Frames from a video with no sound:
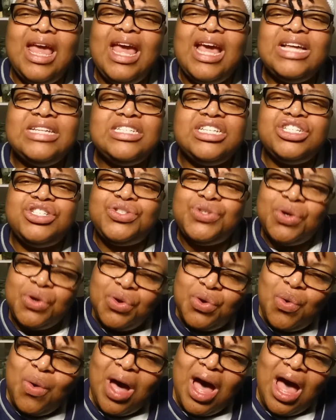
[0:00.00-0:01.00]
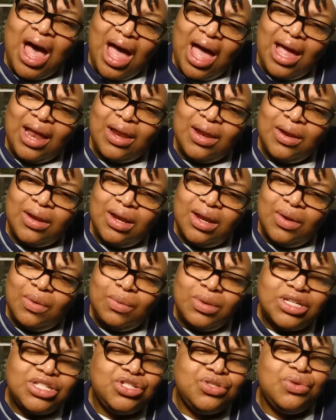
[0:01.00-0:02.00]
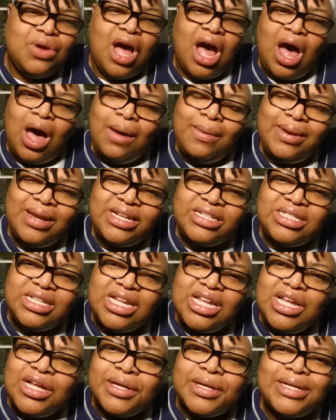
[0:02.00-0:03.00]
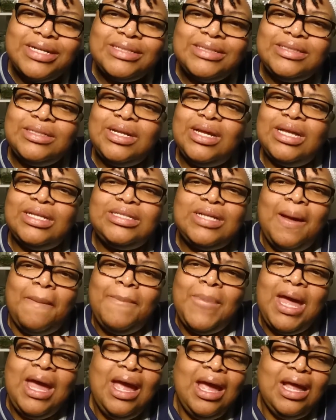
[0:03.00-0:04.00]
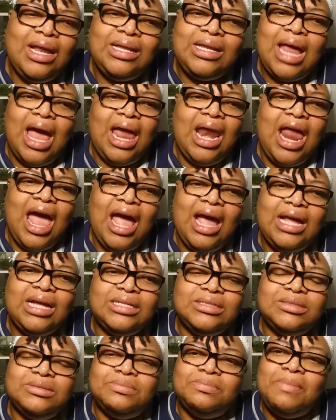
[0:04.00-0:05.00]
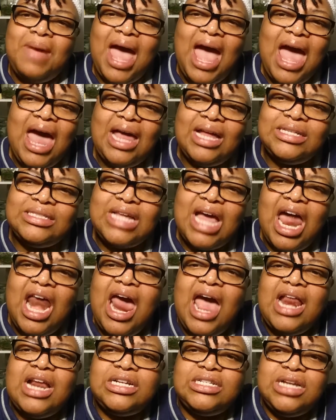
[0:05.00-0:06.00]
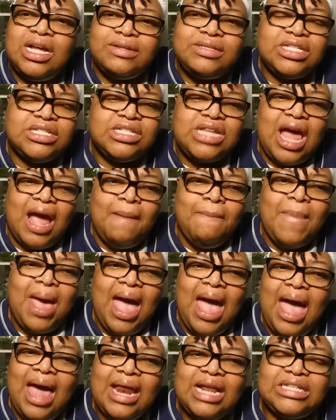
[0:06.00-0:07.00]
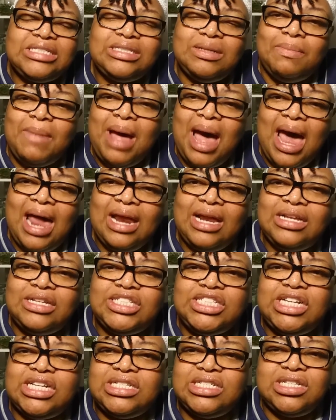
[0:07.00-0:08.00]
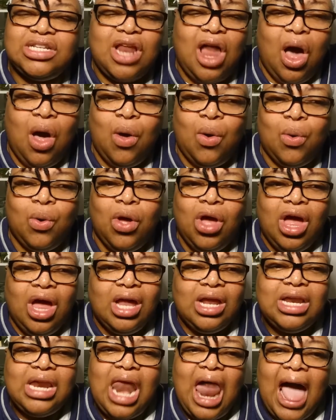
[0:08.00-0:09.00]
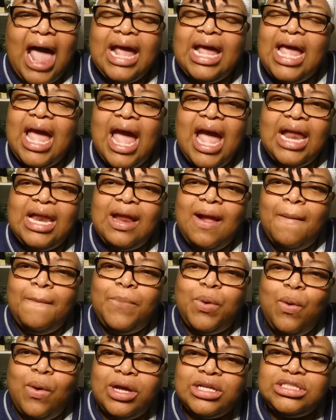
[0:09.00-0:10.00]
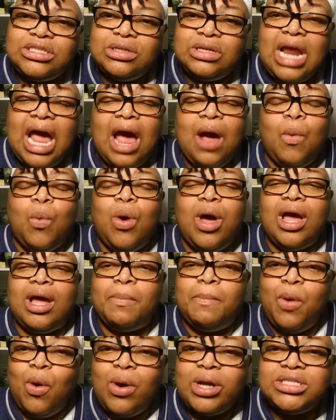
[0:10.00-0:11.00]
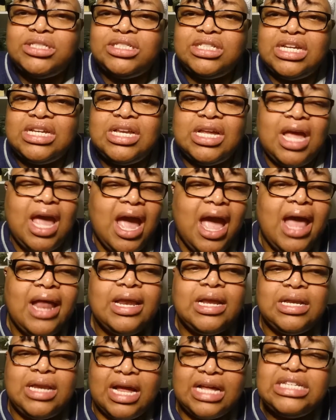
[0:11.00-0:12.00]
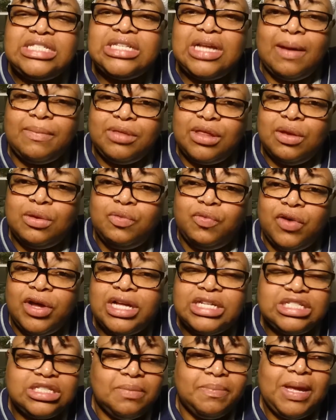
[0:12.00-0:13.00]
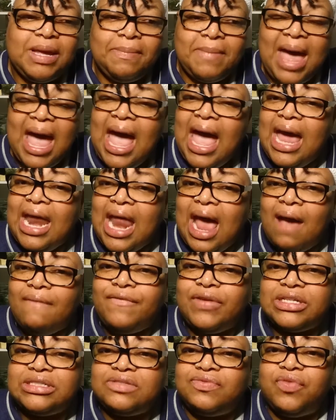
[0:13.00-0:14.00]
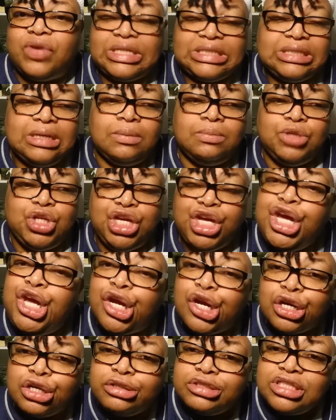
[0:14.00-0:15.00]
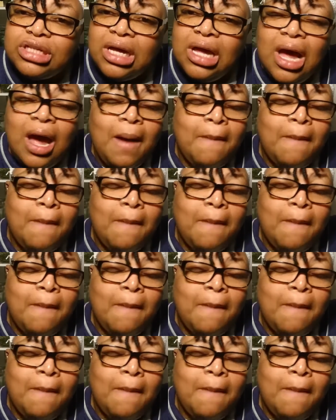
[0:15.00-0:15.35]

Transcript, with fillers: is it true, Quad? Was you homeless? Because to me, that ain't enough to stay mad at somebody this long. Like Candy and Portia. Now, what Portia did to Candy, that's something for us to be mad at for some years.